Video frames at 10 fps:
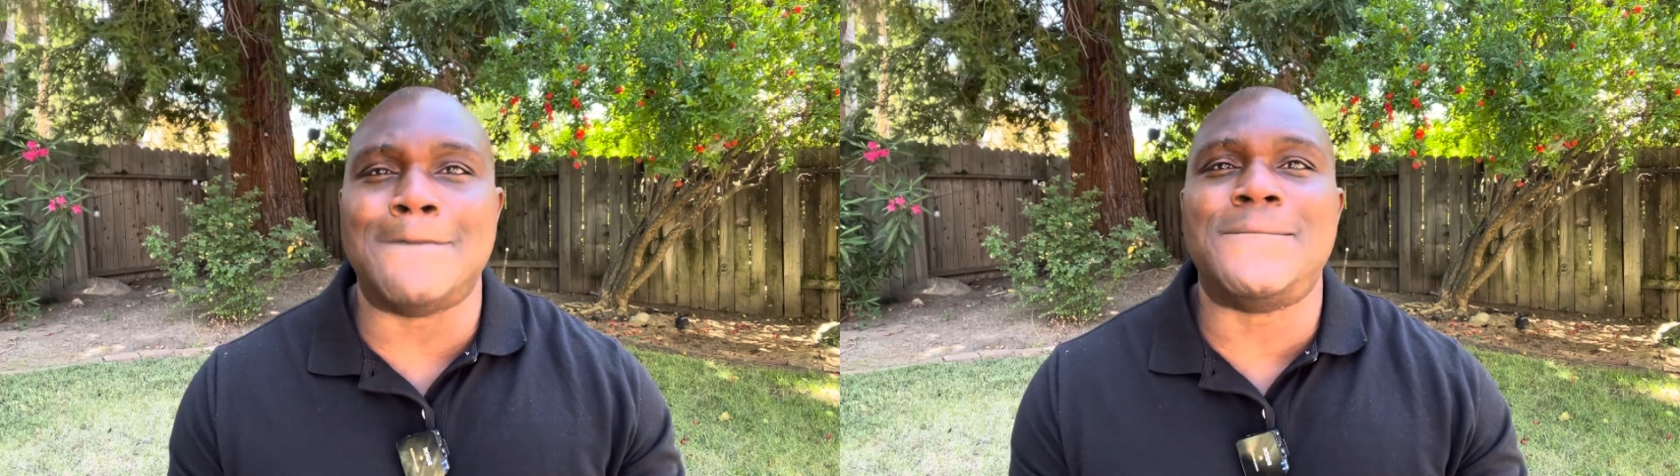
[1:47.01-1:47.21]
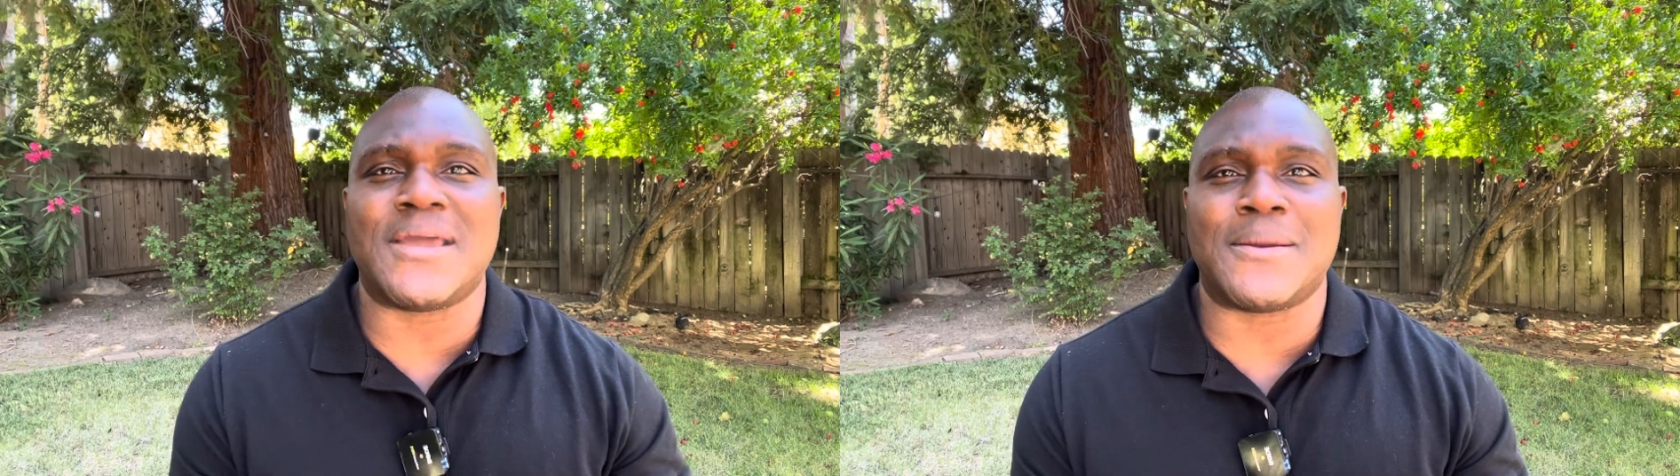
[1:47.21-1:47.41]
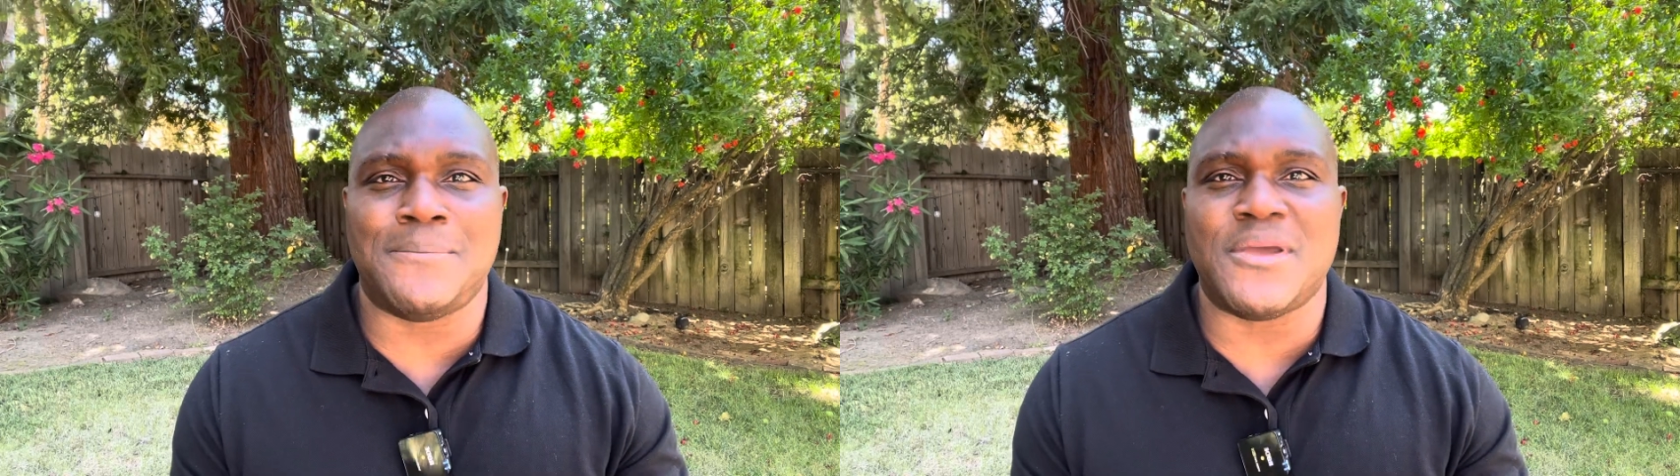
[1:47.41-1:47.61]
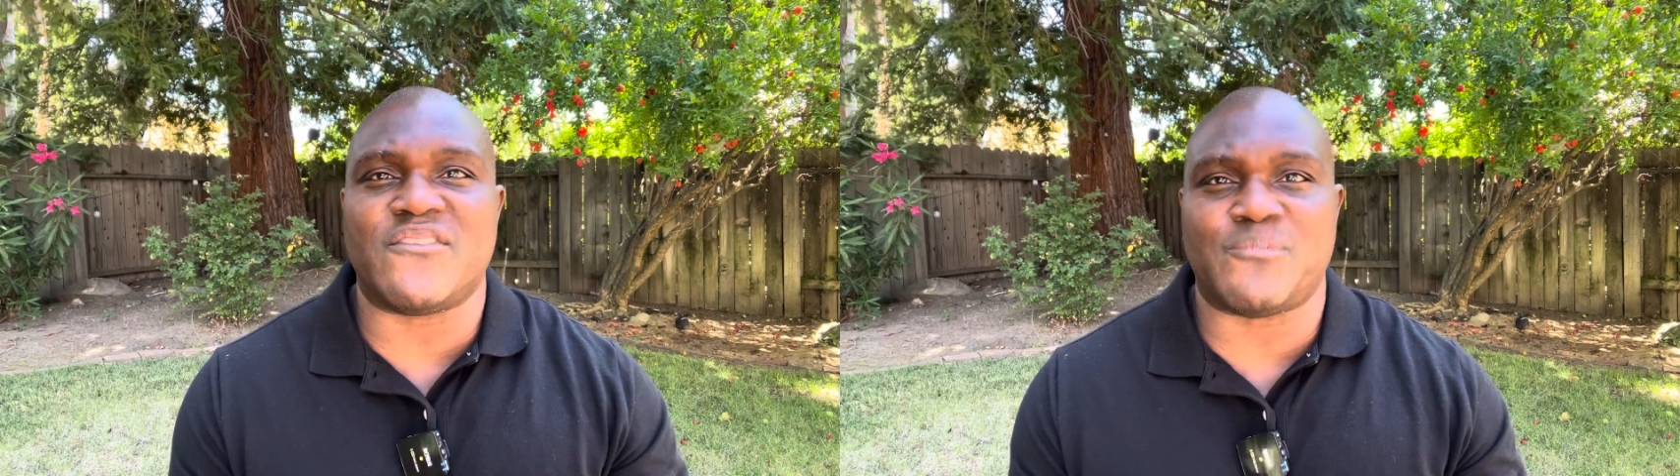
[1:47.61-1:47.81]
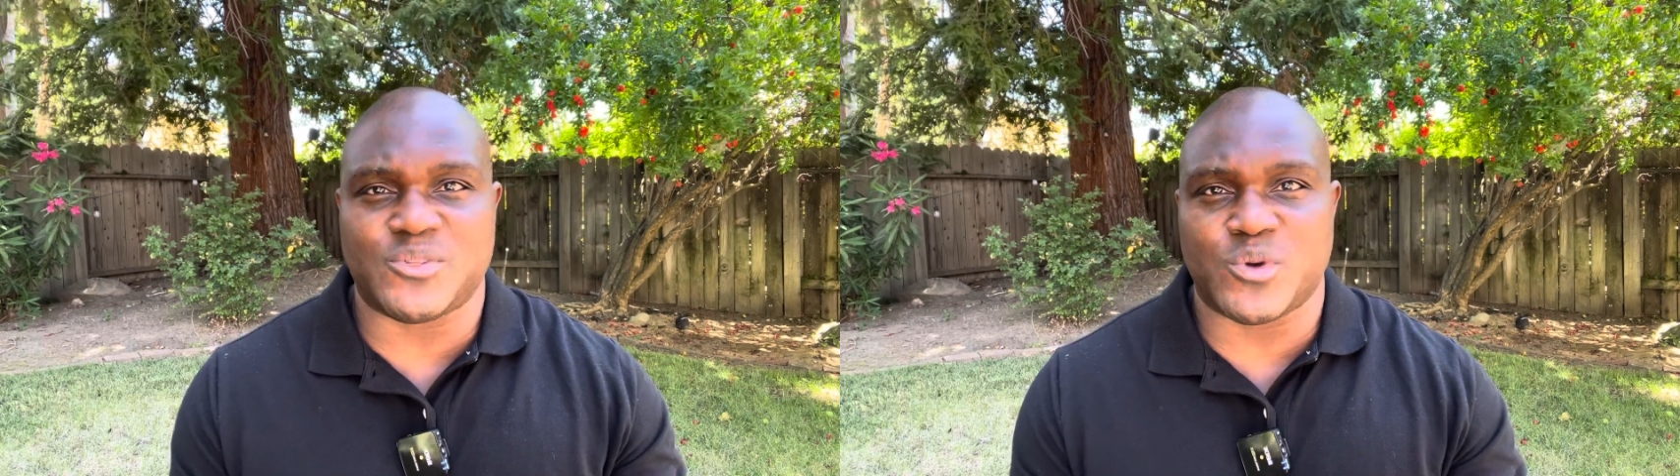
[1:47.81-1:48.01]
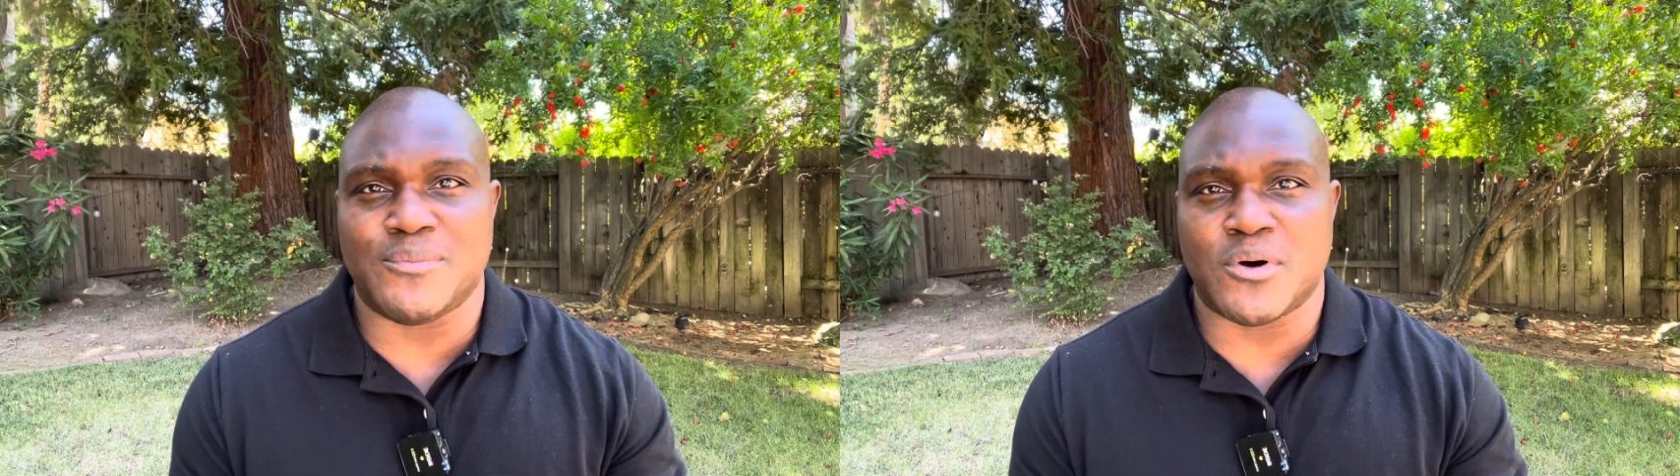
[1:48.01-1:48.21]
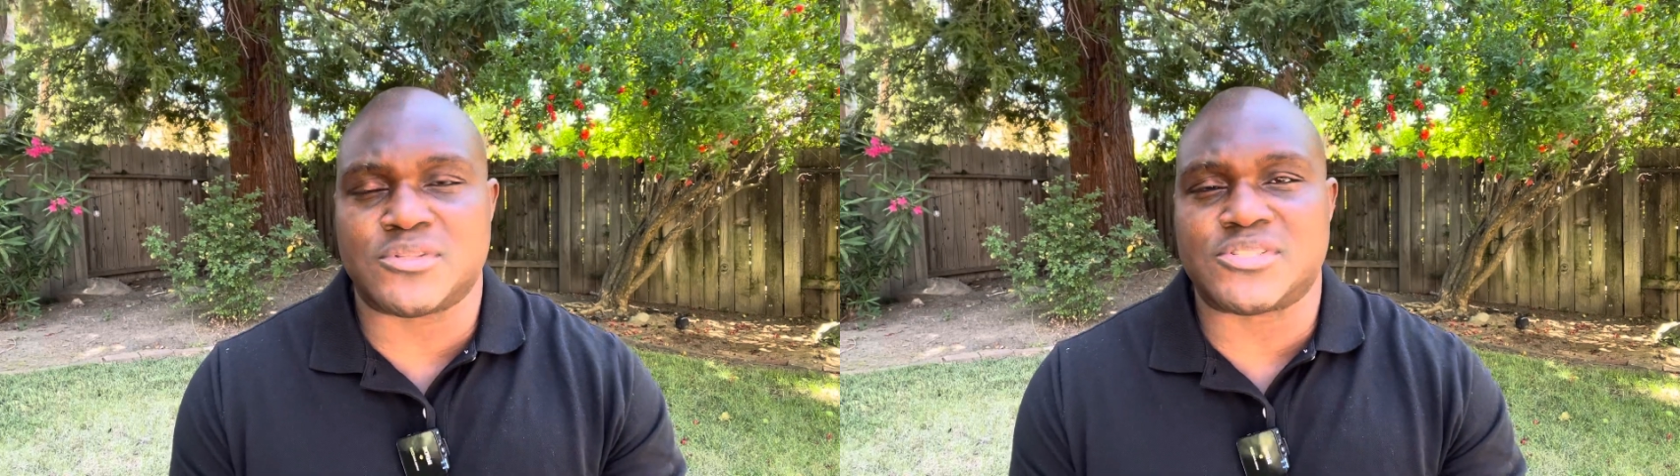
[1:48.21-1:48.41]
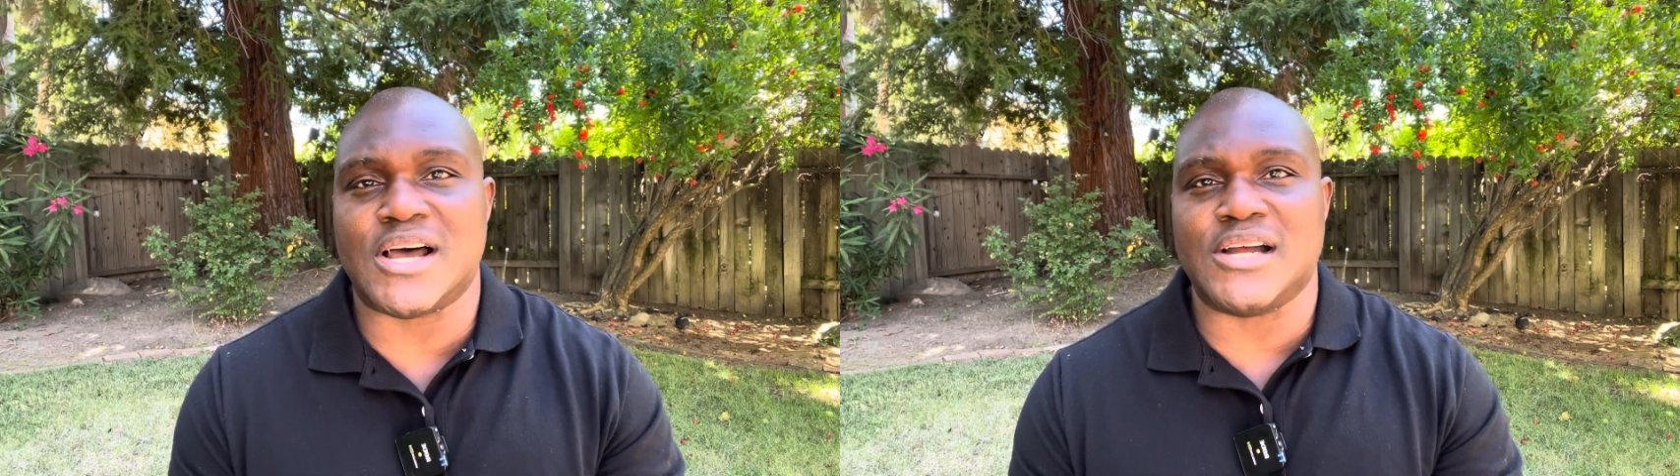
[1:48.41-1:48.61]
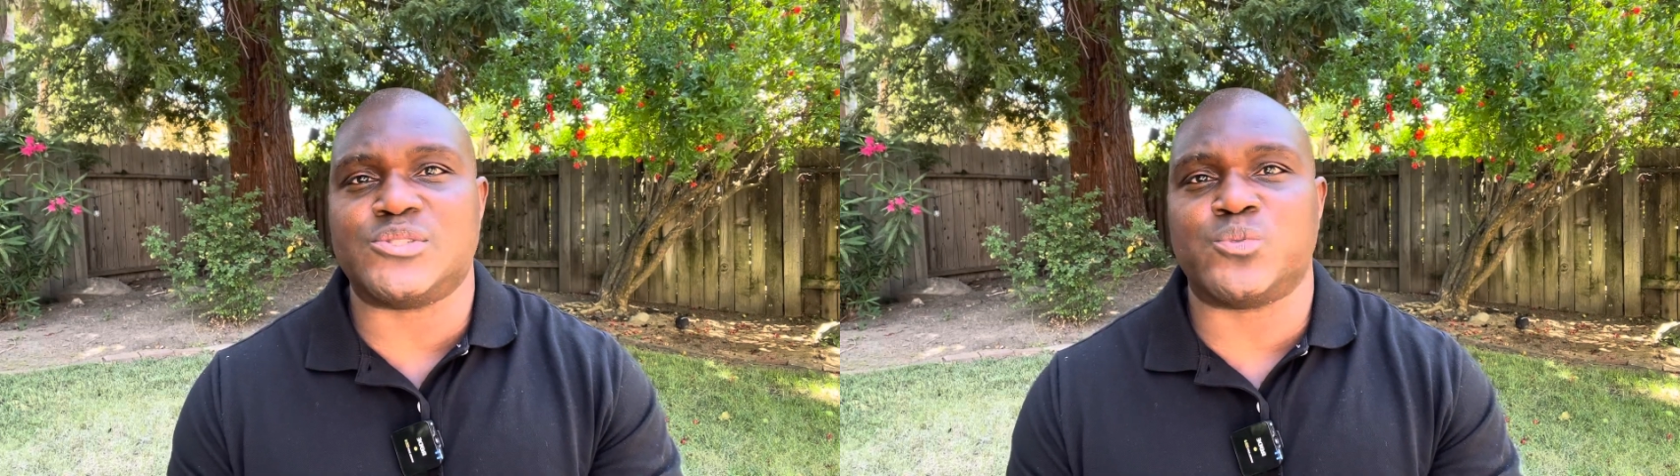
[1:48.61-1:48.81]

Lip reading: big beef between both sides